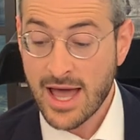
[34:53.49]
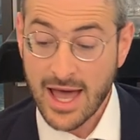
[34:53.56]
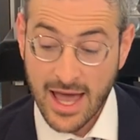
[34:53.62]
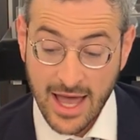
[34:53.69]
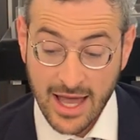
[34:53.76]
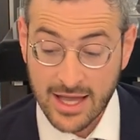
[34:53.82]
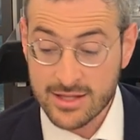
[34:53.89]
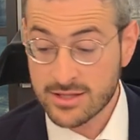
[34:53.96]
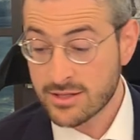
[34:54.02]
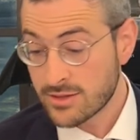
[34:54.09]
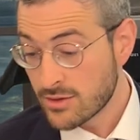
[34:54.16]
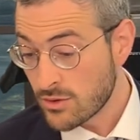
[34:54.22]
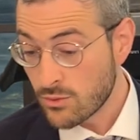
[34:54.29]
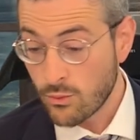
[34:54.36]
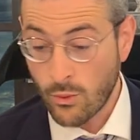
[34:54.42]
and
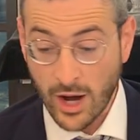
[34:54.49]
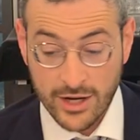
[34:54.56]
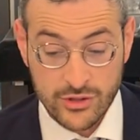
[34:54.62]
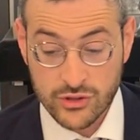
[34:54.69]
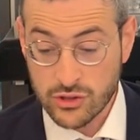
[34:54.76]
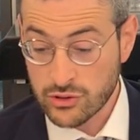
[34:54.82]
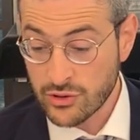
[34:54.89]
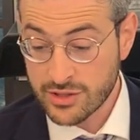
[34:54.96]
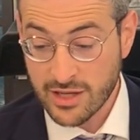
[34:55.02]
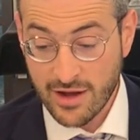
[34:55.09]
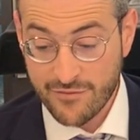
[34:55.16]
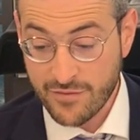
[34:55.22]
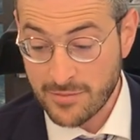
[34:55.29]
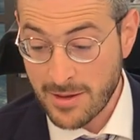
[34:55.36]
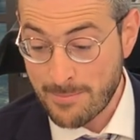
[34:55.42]
why didn't you learn
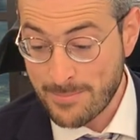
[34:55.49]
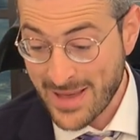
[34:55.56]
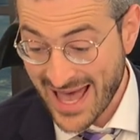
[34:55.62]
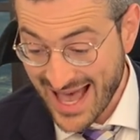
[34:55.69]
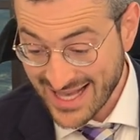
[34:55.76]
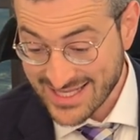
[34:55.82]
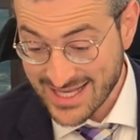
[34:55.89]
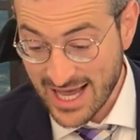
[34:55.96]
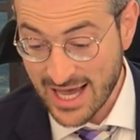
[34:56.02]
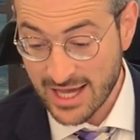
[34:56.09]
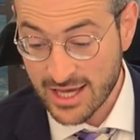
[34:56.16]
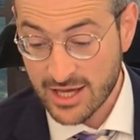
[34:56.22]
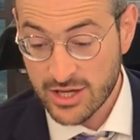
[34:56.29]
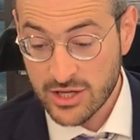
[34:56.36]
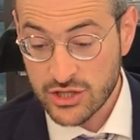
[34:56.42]
now from the Pesach